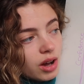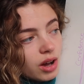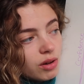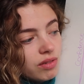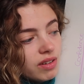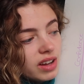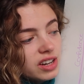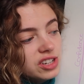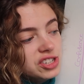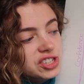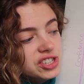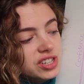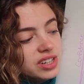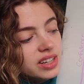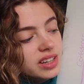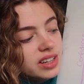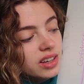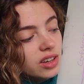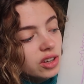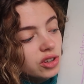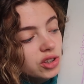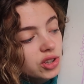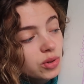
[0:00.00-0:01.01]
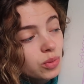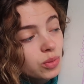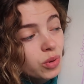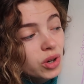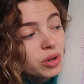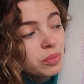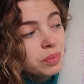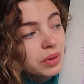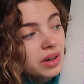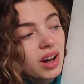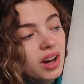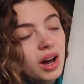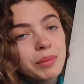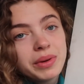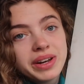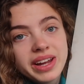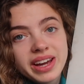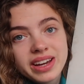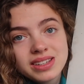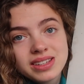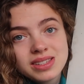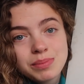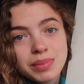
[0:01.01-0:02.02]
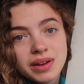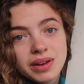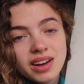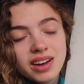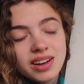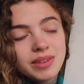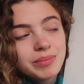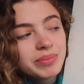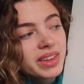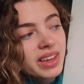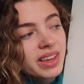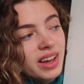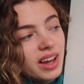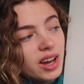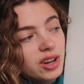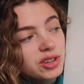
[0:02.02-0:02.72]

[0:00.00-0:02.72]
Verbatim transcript: eventually you would become an expert